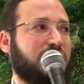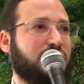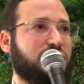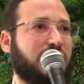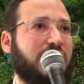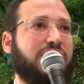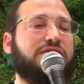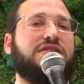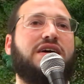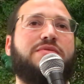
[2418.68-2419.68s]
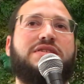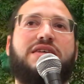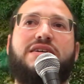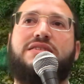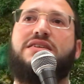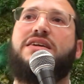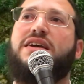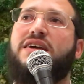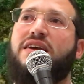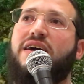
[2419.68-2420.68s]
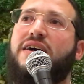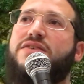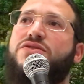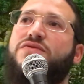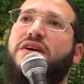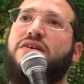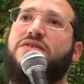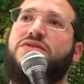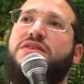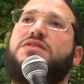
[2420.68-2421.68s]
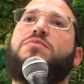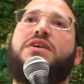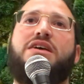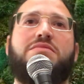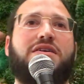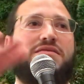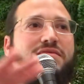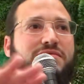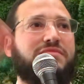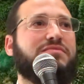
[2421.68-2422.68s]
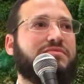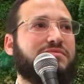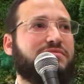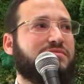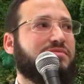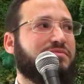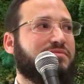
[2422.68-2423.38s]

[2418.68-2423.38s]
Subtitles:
So the sages teach that every time it says King Achashverosh, it's speaking about